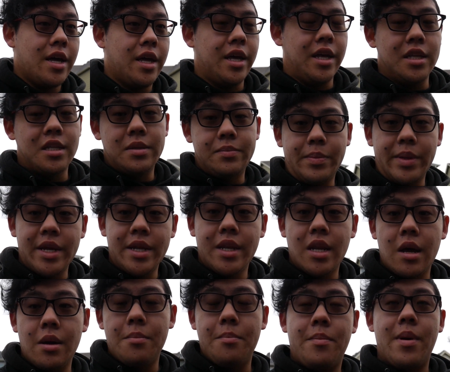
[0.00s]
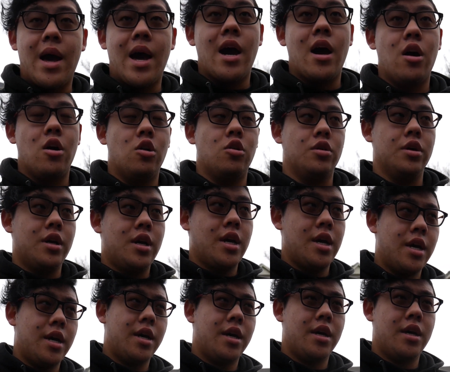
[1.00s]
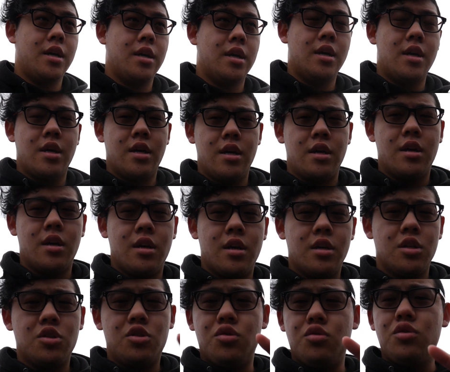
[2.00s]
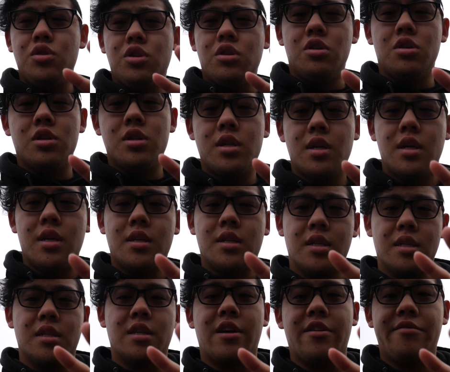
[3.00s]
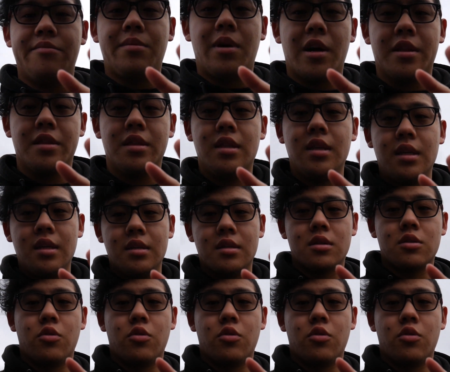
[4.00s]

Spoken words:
it's been about 2 years since I've bought these